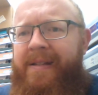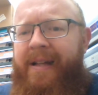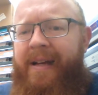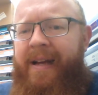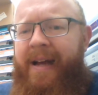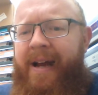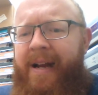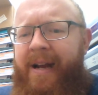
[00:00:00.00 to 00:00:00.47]

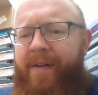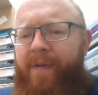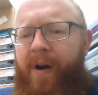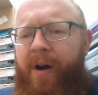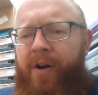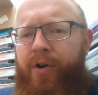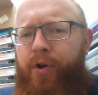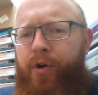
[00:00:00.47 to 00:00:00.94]
that kind of
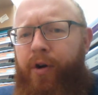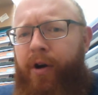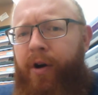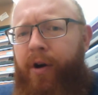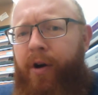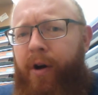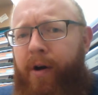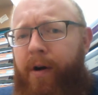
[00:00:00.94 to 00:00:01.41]

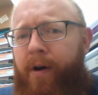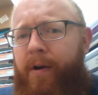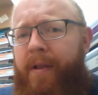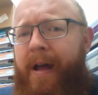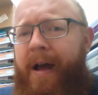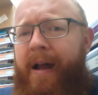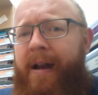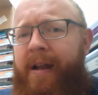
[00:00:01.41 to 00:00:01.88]

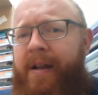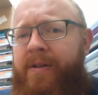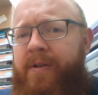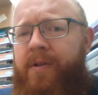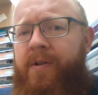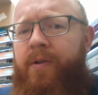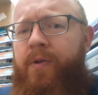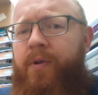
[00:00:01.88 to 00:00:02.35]
undergird that
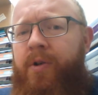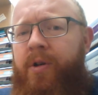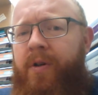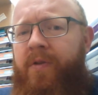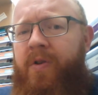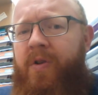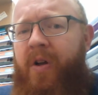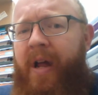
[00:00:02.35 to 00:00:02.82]
institution
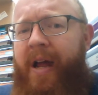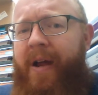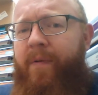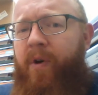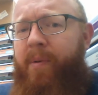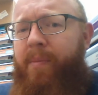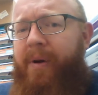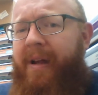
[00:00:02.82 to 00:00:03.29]
of
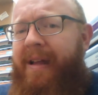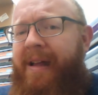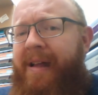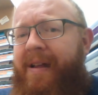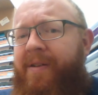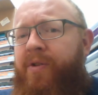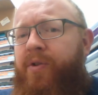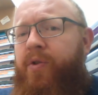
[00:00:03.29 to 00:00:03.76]
slavery
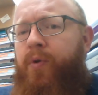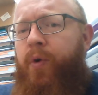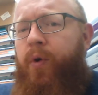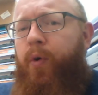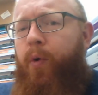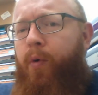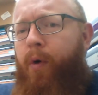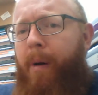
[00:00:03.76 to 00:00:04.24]
begin to
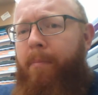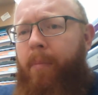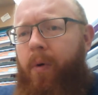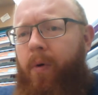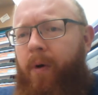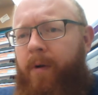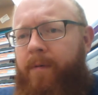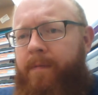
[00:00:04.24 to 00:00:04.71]

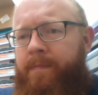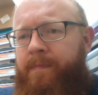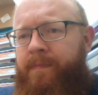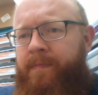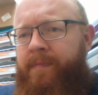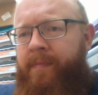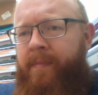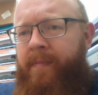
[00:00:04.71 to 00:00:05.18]
crumble,
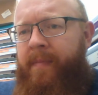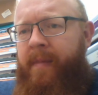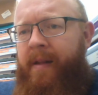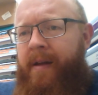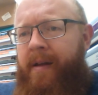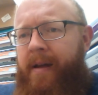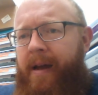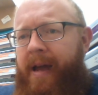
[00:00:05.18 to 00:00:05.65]

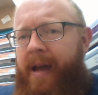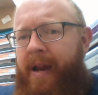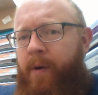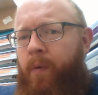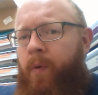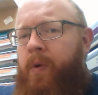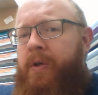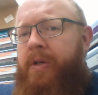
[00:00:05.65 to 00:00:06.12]
and
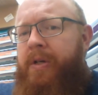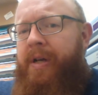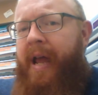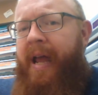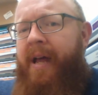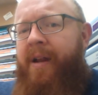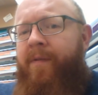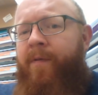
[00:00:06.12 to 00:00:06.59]
it won't
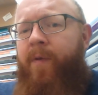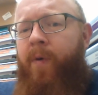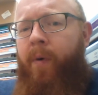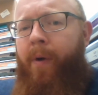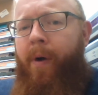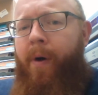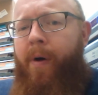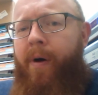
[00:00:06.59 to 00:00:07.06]
stand for
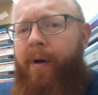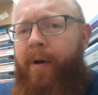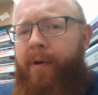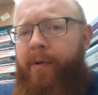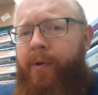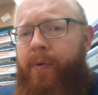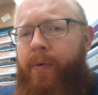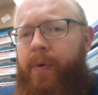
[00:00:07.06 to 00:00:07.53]
long
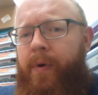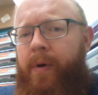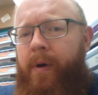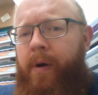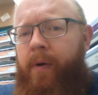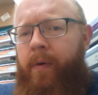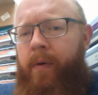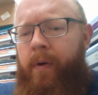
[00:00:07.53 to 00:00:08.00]
under
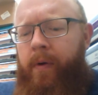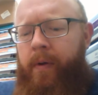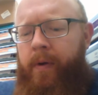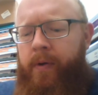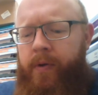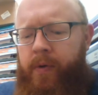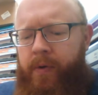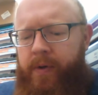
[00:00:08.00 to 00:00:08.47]
or
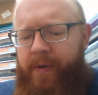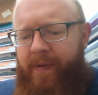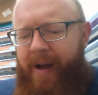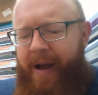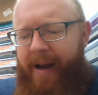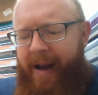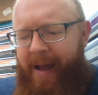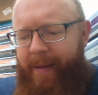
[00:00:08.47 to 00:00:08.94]
those sorts of
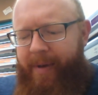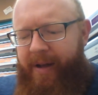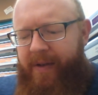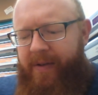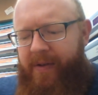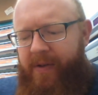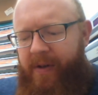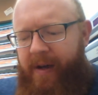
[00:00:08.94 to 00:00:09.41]

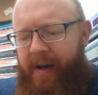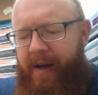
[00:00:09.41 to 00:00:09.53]
dynamics